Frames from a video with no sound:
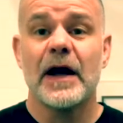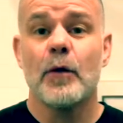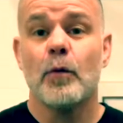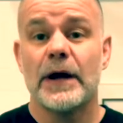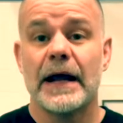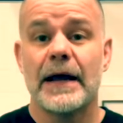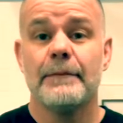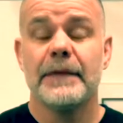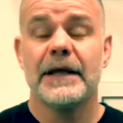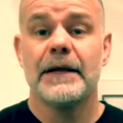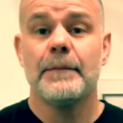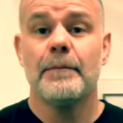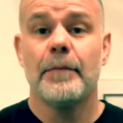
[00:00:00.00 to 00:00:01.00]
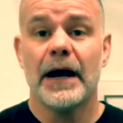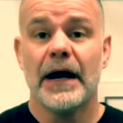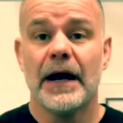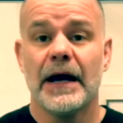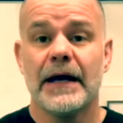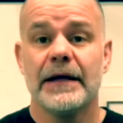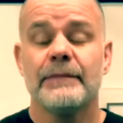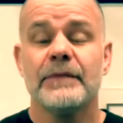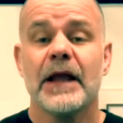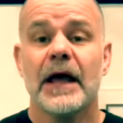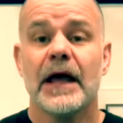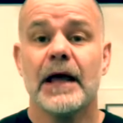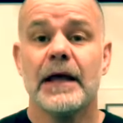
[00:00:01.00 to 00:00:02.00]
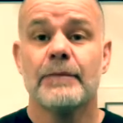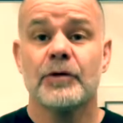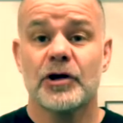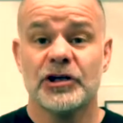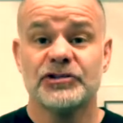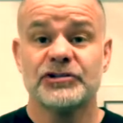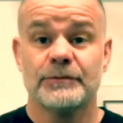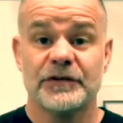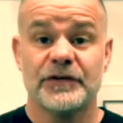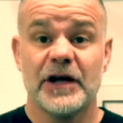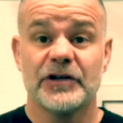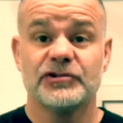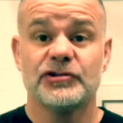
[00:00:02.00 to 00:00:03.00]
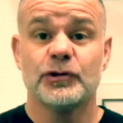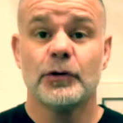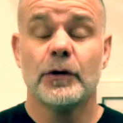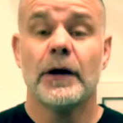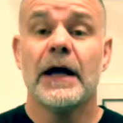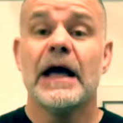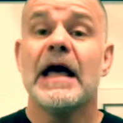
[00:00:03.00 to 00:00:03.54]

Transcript: what I mean by a percussion massage tool,